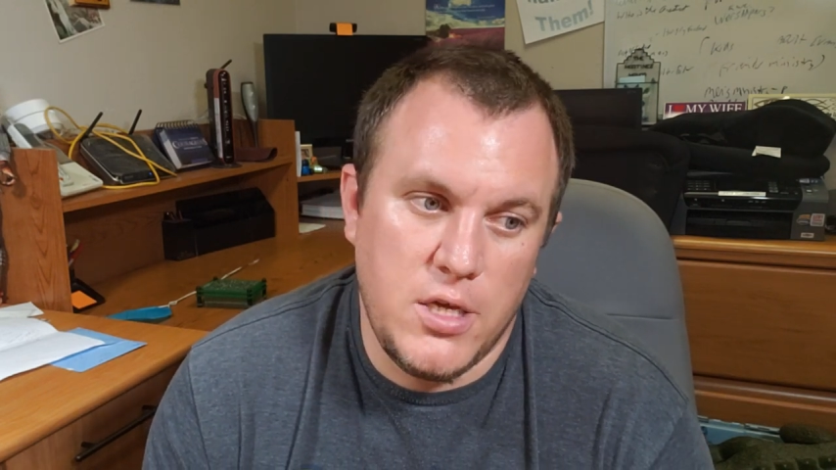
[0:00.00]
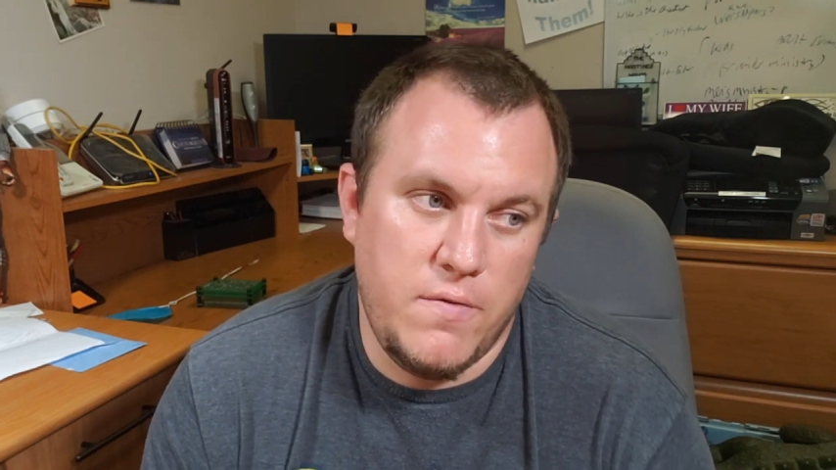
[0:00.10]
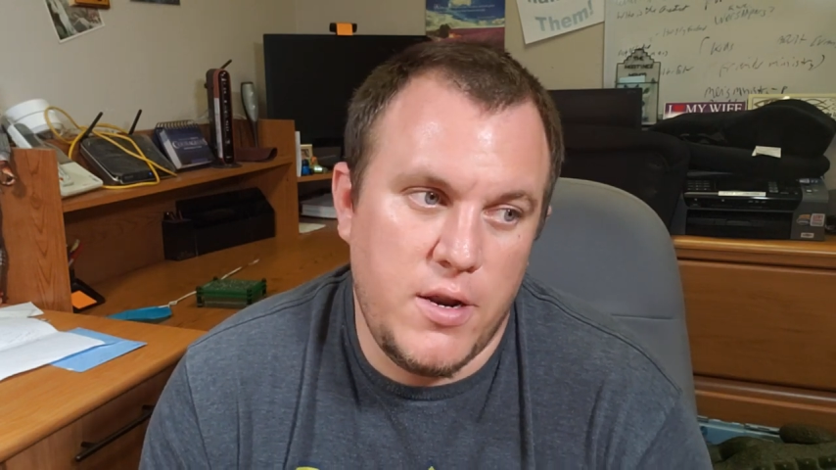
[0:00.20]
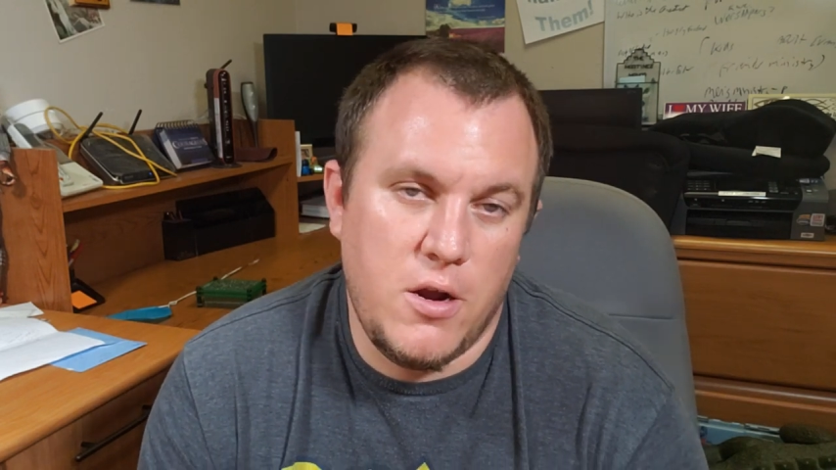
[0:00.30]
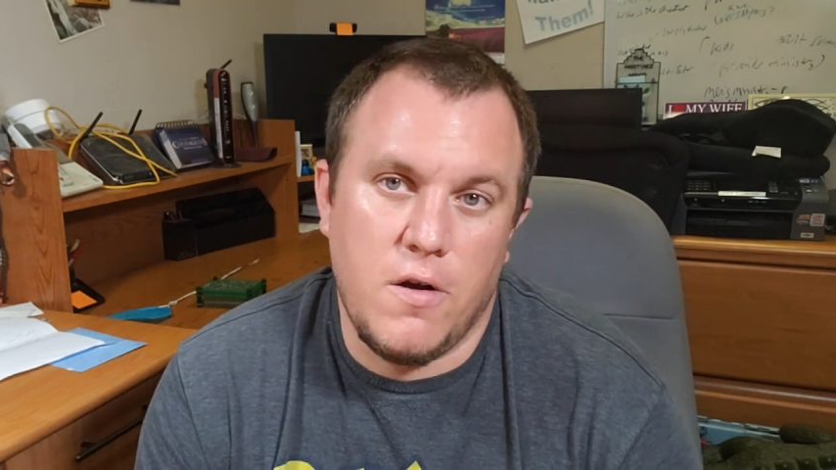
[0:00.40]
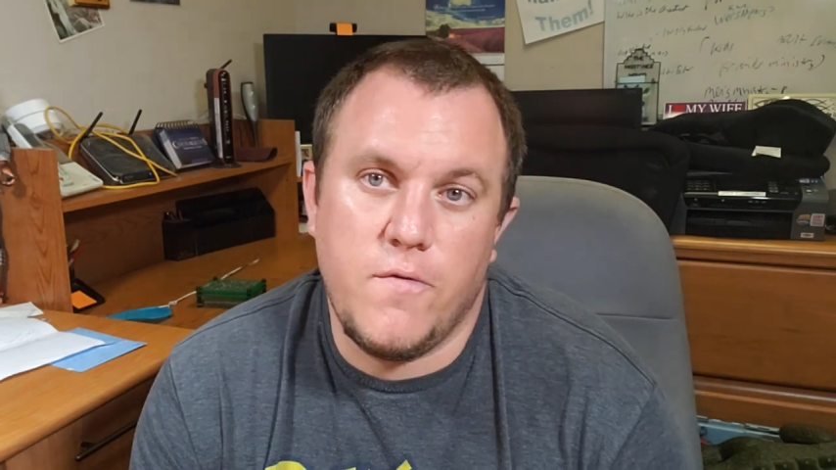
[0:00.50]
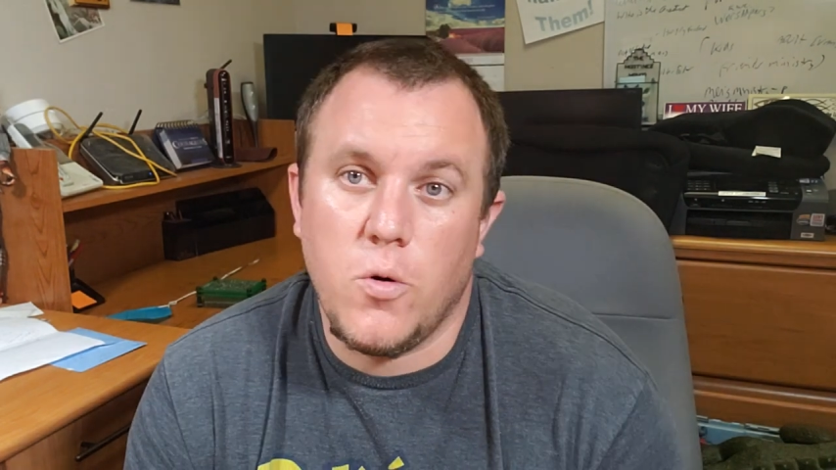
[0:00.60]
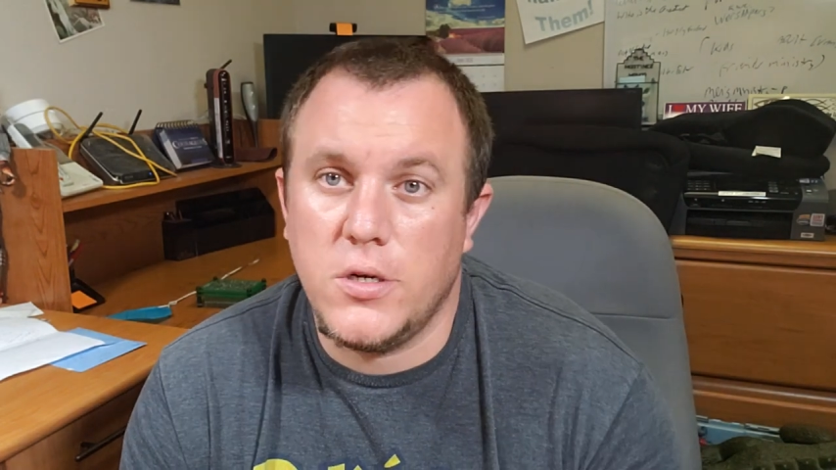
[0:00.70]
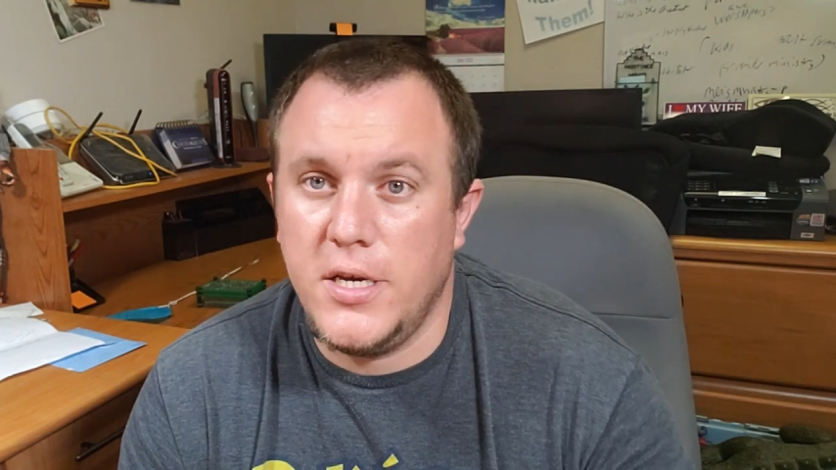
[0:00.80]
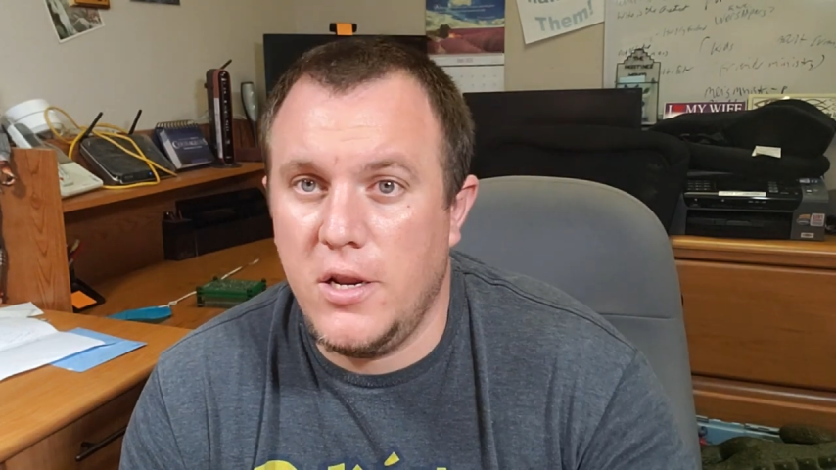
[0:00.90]
D V D or a
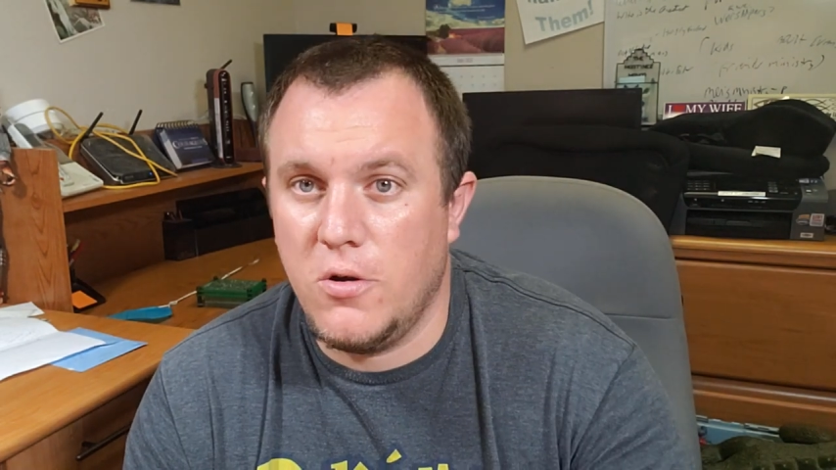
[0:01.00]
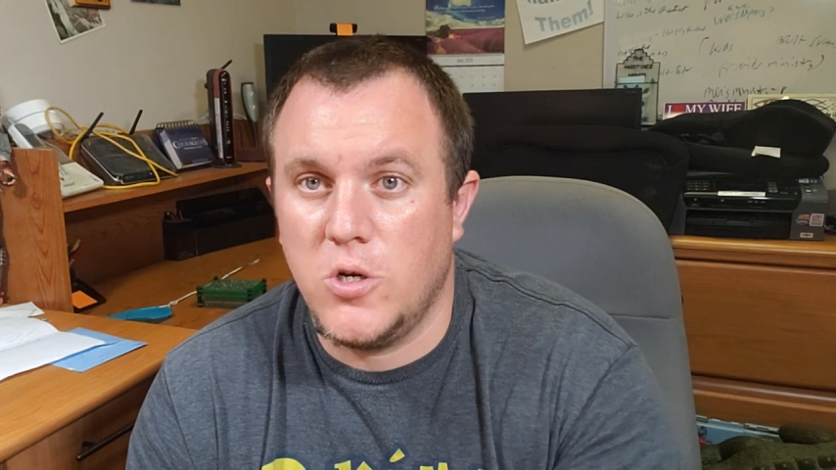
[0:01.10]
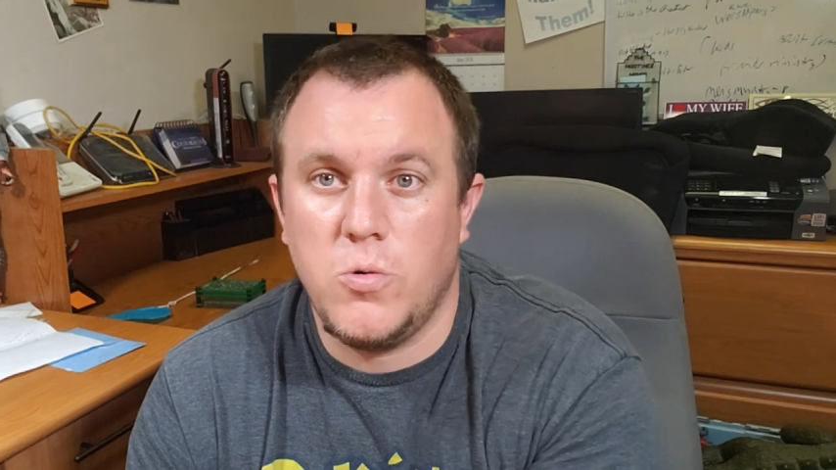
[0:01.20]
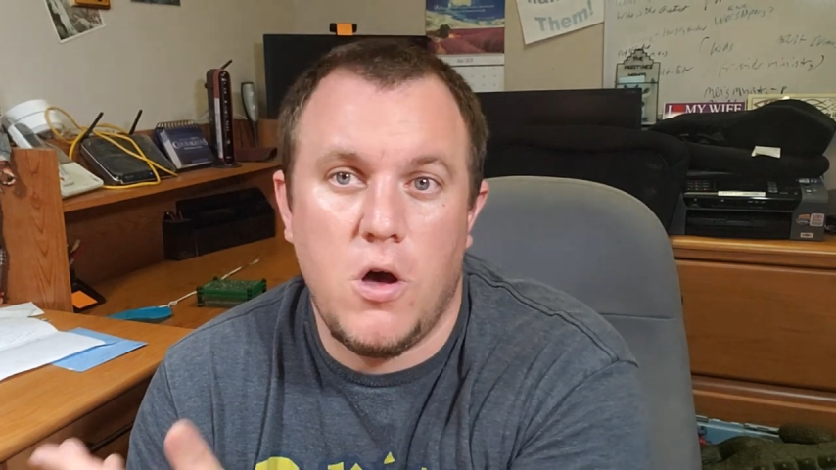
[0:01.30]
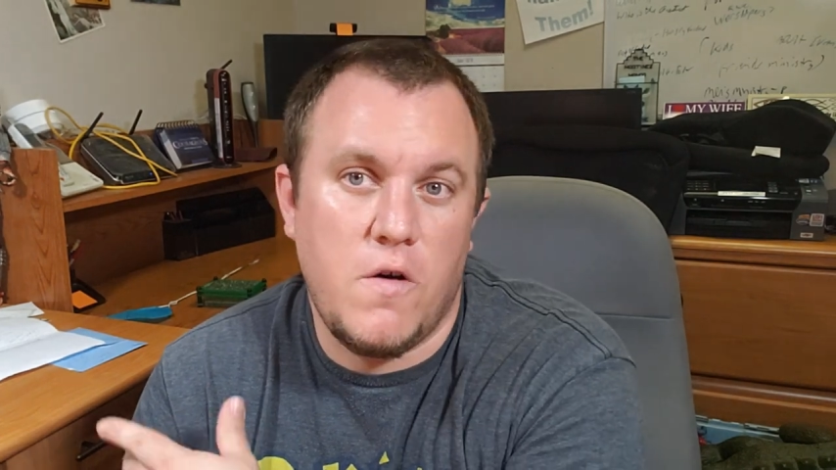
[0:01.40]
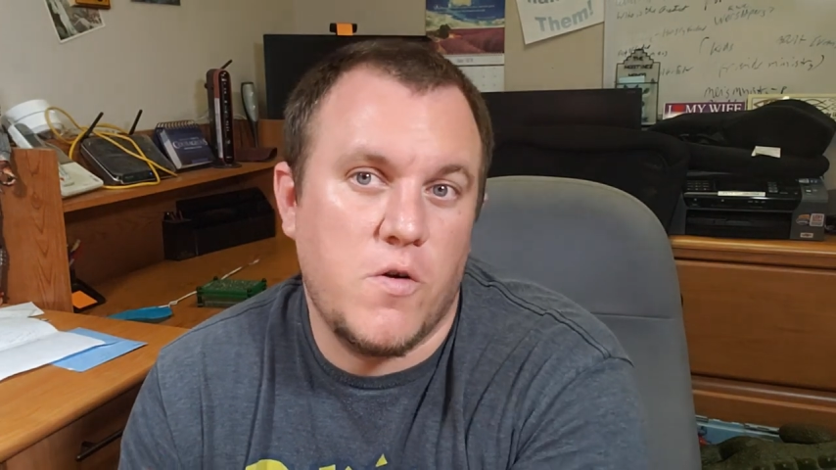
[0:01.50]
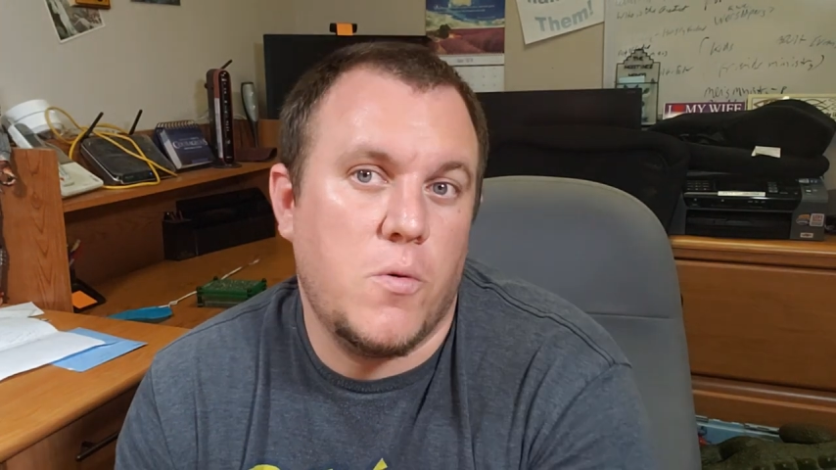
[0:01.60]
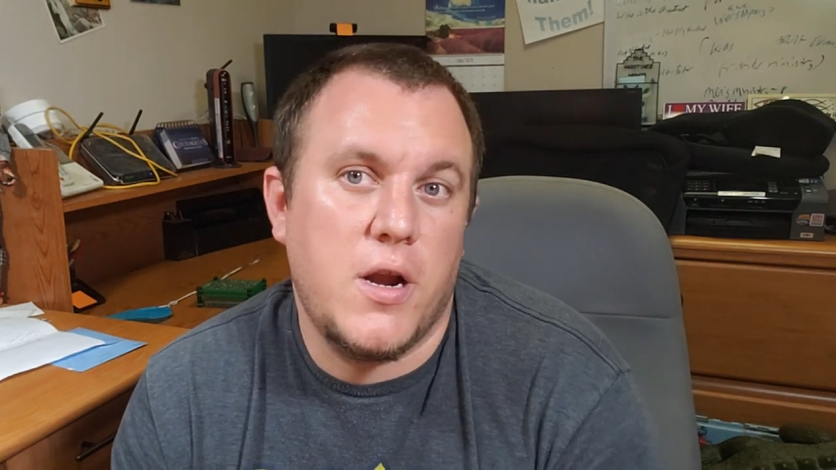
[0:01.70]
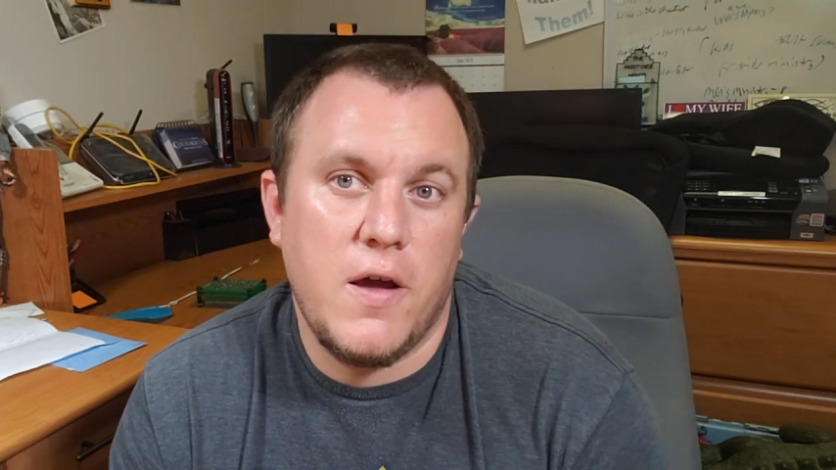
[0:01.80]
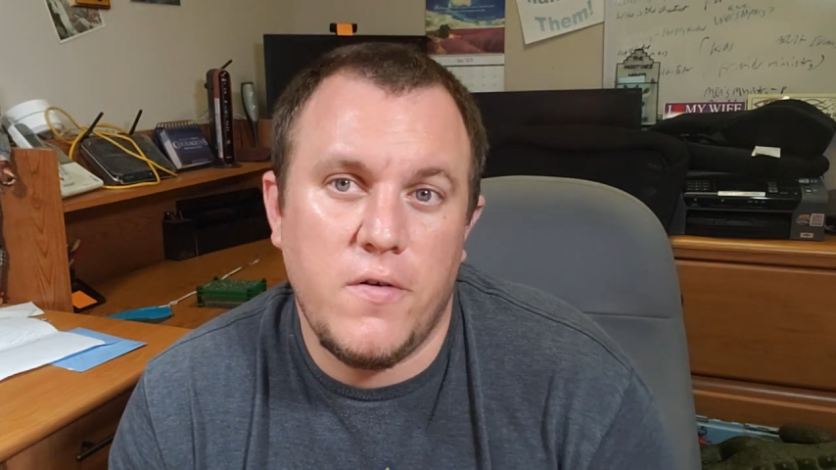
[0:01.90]
fourteen dollar or a twelve dollar or
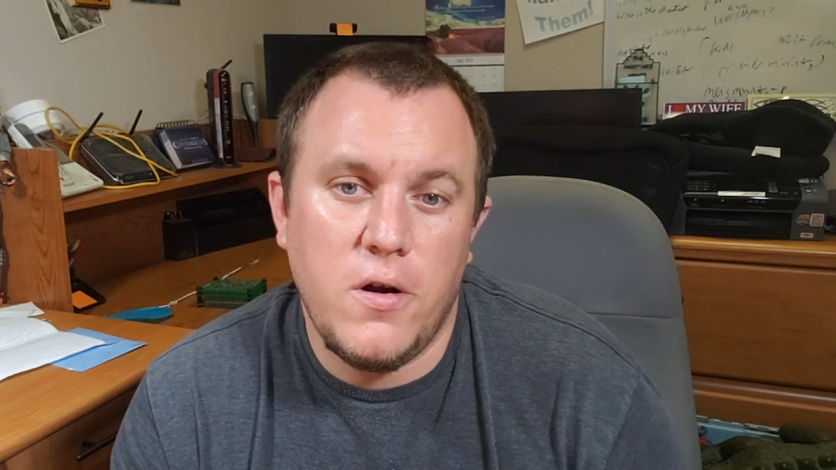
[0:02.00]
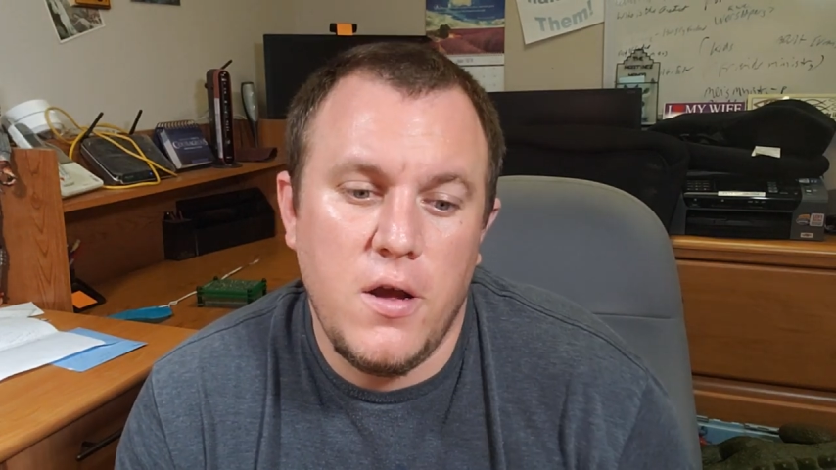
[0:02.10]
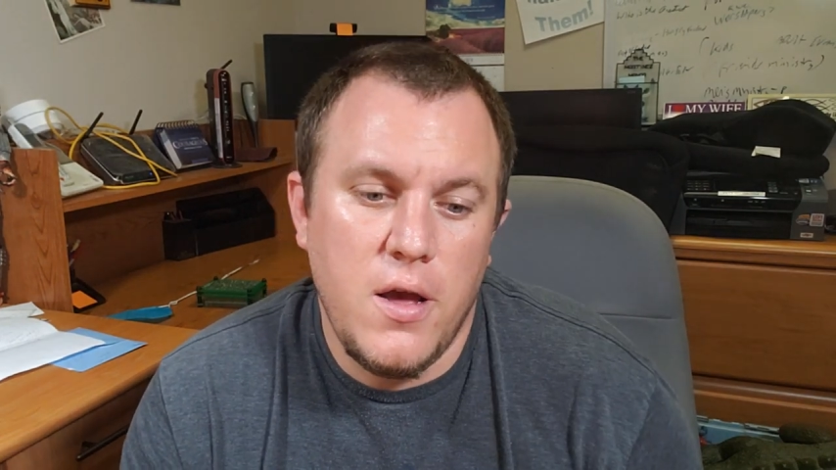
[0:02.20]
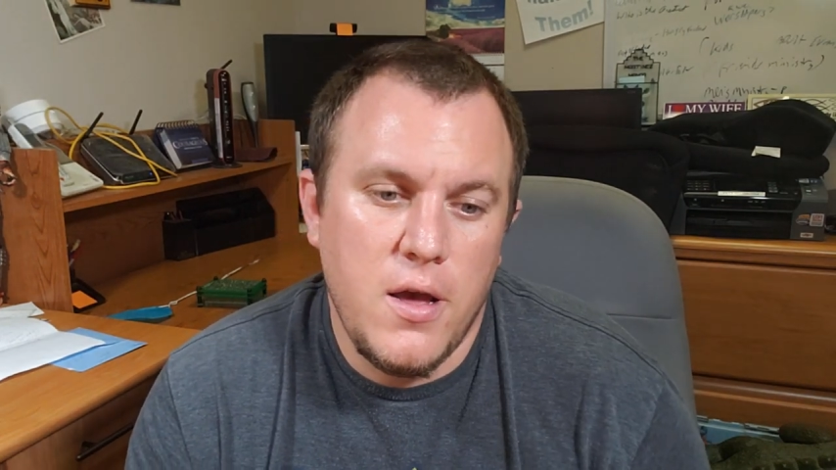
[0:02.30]
whatever.